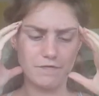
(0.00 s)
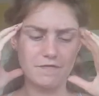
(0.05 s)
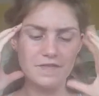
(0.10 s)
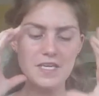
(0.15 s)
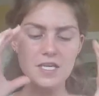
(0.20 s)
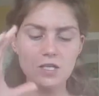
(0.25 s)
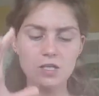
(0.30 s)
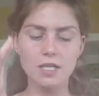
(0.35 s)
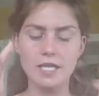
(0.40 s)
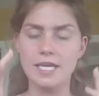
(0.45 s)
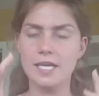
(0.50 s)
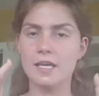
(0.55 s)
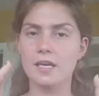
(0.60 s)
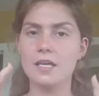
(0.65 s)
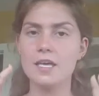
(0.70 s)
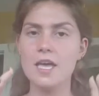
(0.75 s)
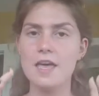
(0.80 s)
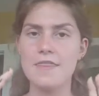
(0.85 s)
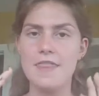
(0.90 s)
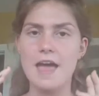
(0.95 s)

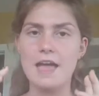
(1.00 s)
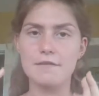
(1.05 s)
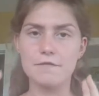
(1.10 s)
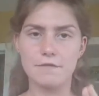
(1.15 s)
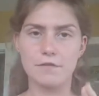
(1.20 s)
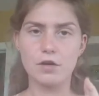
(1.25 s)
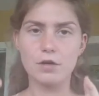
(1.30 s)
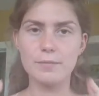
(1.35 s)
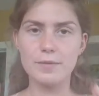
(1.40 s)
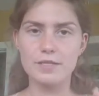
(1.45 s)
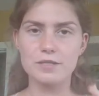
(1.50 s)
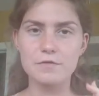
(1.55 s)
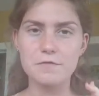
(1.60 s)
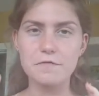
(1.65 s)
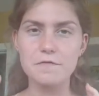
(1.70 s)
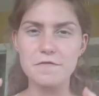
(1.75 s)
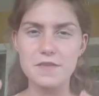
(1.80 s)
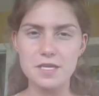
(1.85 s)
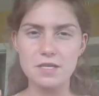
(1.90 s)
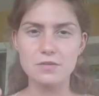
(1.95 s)
feeling, that verbiage
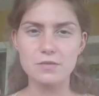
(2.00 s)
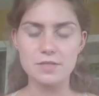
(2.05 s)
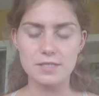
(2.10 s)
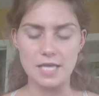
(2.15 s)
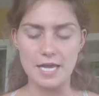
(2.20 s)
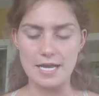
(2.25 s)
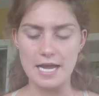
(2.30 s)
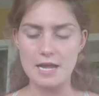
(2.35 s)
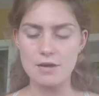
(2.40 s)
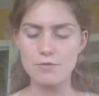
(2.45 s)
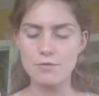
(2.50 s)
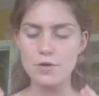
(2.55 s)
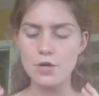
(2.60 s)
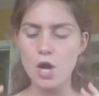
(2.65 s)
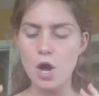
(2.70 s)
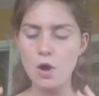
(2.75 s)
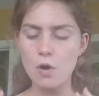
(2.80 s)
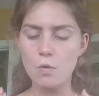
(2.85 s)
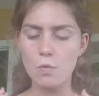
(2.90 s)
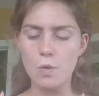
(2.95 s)
feels like. I don't
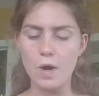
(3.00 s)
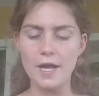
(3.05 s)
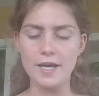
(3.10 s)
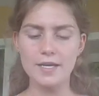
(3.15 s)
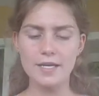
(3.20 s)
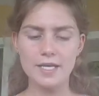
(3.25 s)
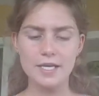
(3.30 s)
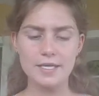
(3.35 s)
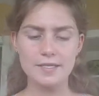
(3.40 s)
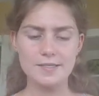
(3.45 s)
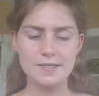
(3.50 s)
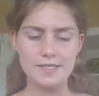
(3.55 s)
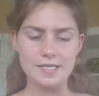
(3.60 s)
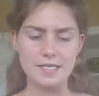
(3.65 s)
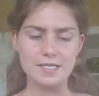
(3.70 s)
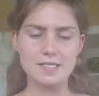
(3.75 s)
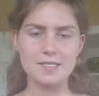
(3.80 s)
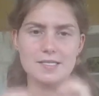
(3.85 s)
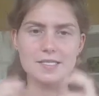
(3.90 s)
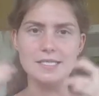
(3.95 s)
know what
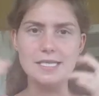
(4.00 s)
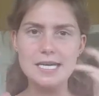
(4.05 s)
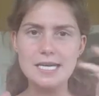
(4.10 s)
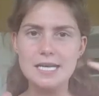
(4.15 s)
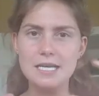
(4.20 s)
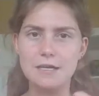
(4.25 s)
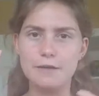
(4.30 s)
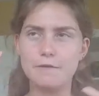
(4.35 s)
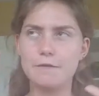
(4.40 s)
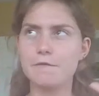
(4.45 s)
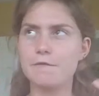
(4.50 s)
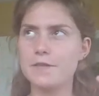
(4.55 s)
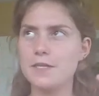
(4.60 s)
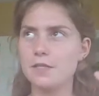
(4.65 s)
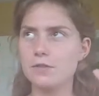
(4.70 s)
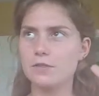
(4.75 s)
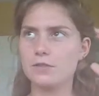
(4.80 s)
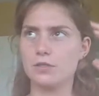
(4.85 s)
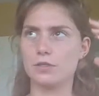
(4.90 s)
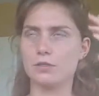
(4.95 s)
succeeding
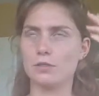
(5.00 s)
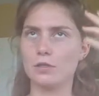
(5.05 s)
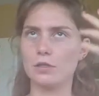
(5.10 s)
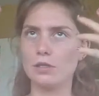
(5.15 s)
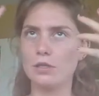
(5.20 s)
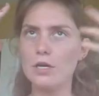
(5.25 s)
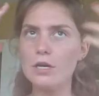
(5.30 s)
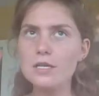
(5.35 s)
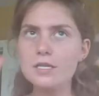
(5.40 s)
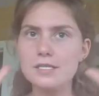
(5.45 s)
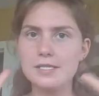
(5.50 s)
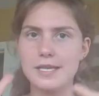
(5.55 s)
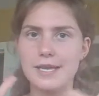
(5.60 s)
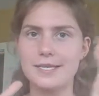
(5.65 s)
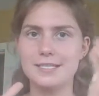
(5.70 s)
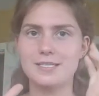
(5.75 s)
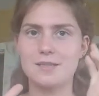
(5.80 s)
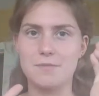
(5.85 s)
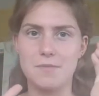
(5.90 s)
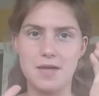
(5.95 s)
feels or looks
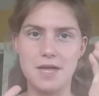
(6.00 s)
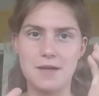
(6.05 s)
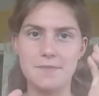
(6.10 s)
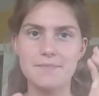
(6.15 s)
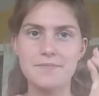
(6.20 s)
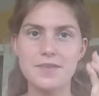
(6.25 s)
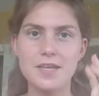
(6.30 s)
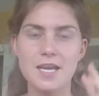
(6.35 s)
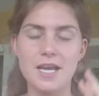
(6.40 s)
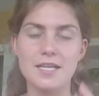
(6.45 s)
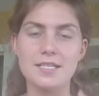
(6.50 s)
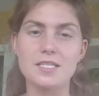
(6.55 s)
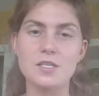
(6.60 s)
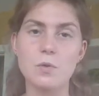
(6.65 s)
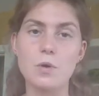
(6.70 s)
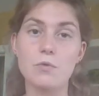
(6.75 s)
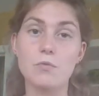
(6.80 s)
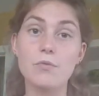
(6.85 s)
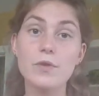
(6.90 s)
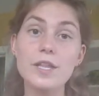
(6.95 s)
like to me. And
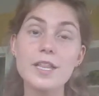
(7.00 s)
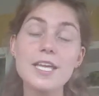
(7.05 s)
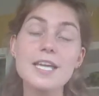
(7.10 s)
so it